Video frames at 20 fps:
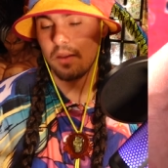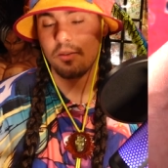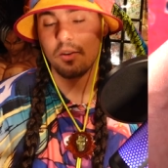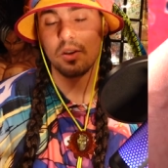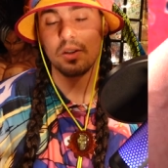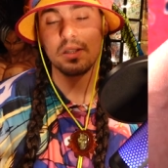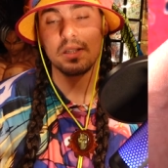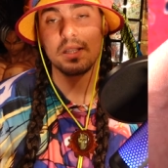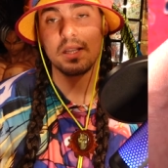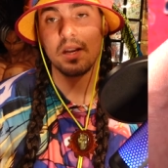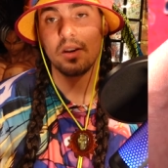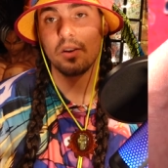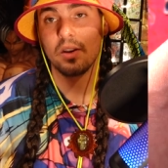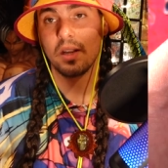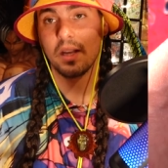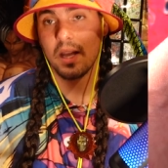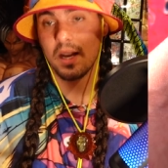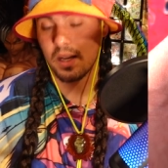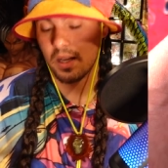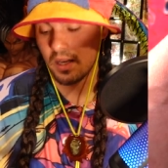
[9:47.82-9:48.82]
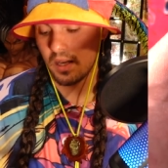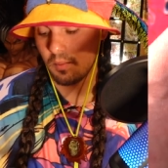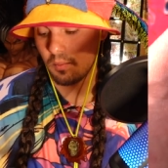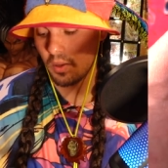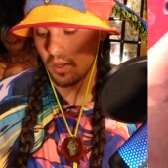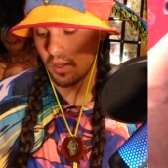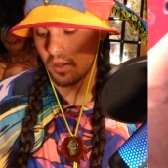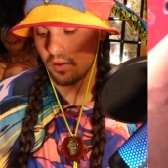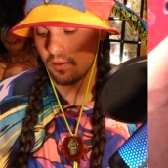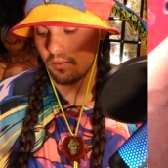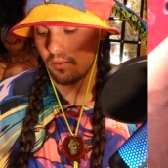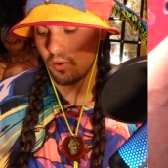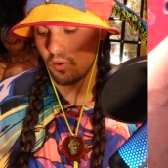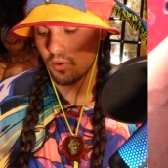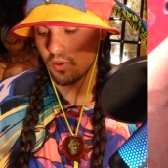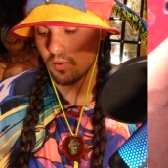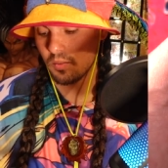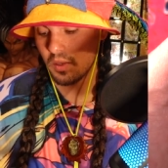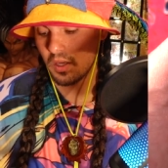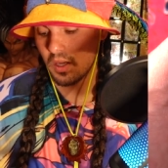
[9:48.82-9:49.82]
if you're considering getting an implant in the
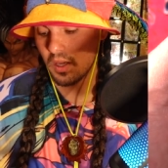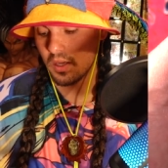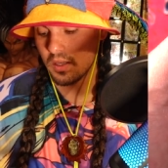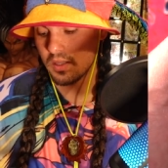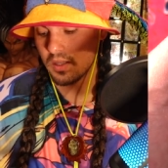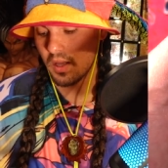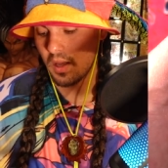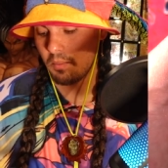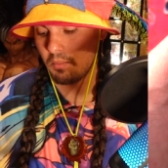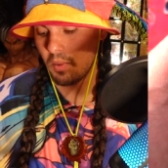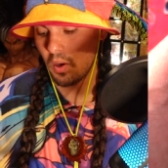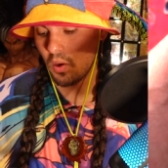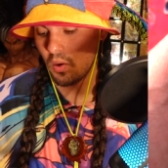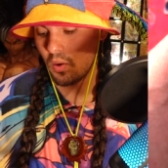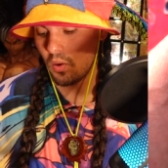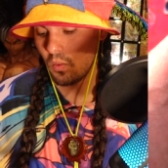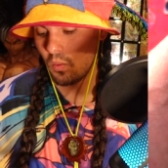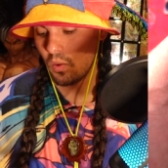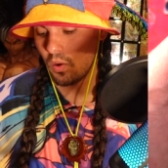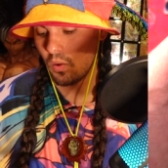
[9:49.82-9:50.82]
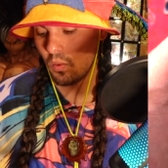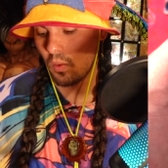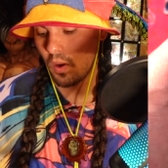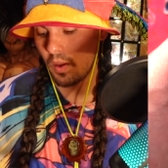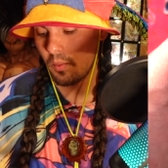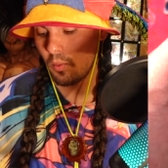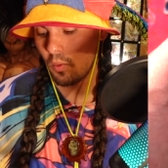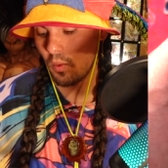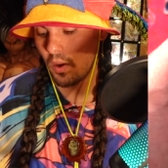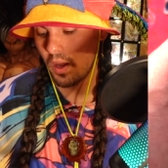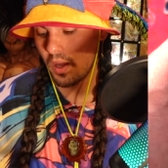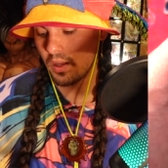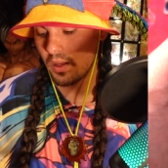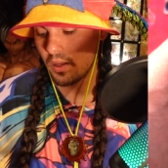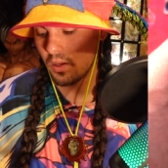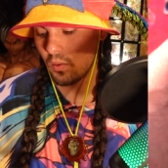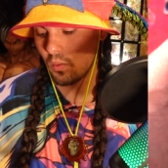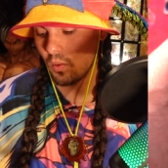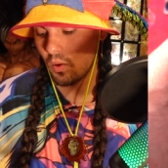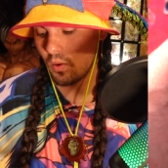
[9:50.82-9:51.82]
future, because that bone will wipe away and
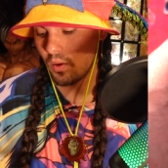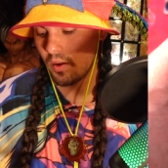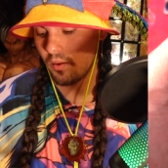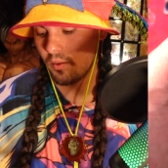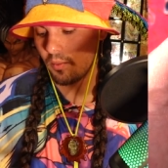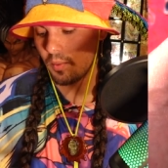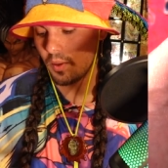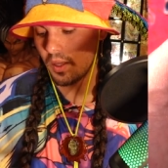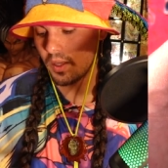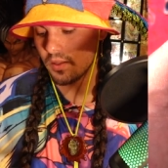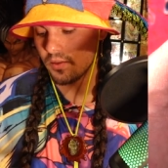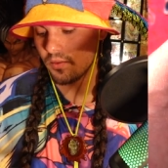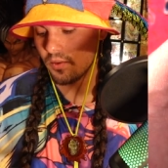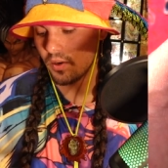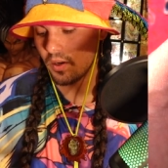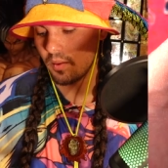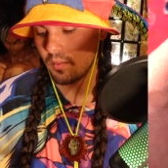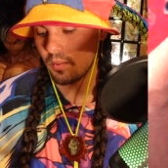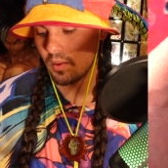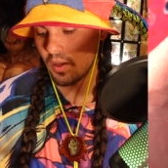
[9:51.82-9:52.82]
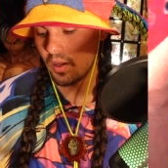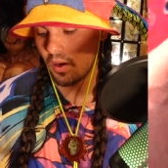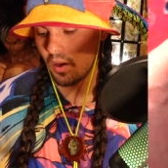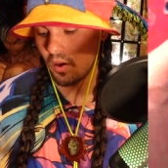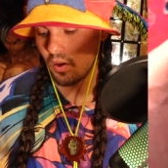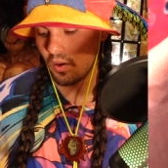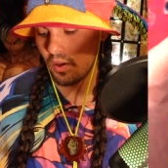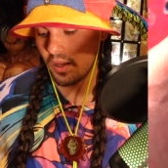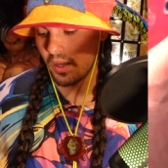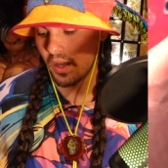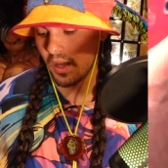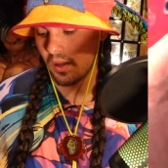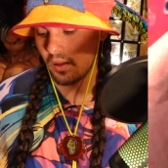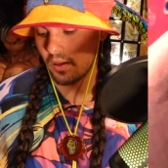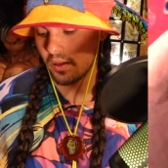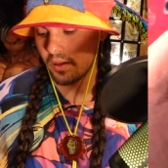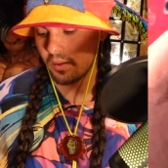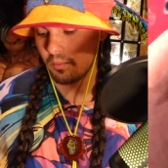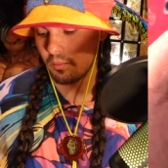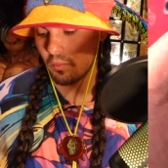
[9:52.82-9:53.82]
then you won't have a place for an implant. Oh yeah,
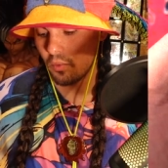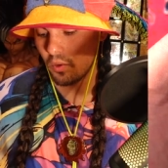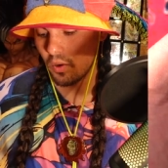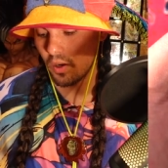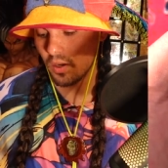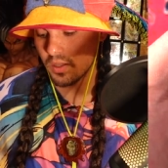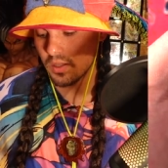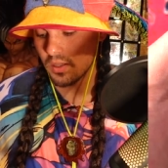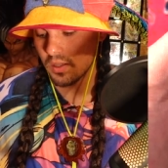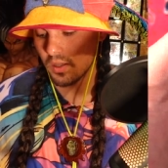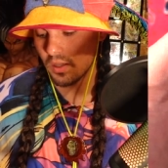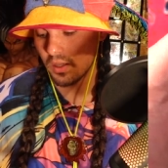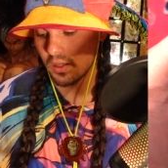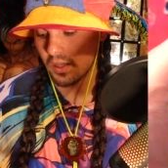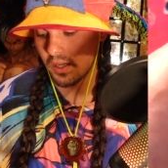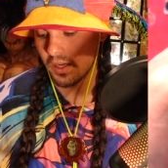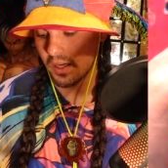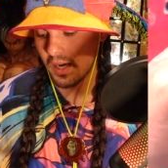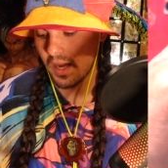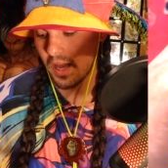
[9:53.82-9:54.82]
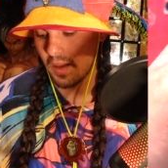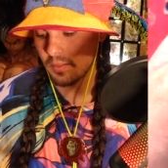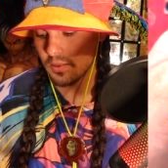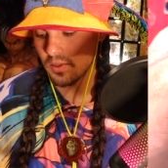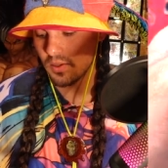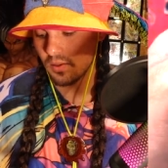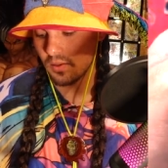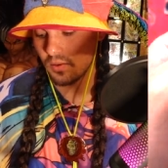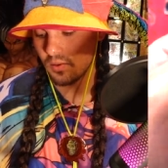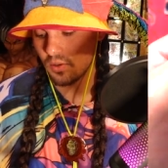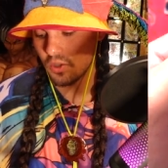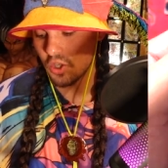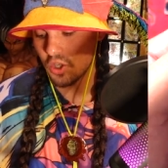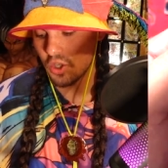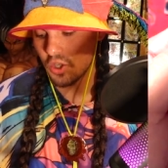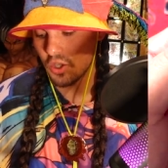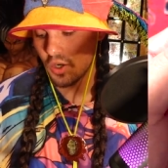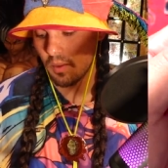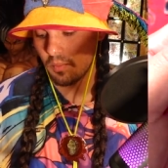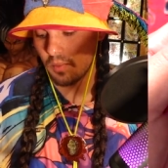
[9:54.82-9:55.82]
look at Brooks looking like an absolute
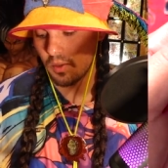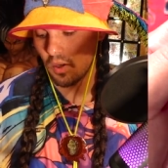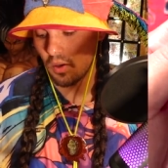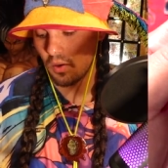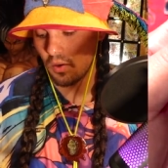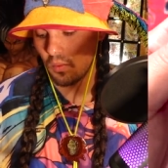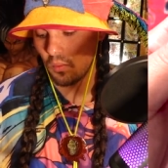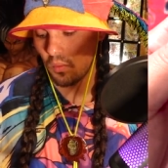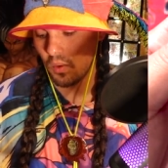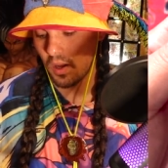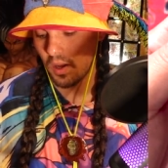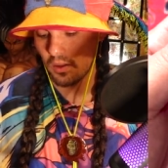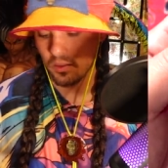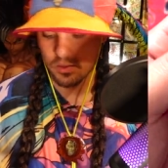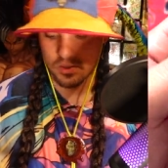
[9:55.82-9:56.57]
champion. Wow,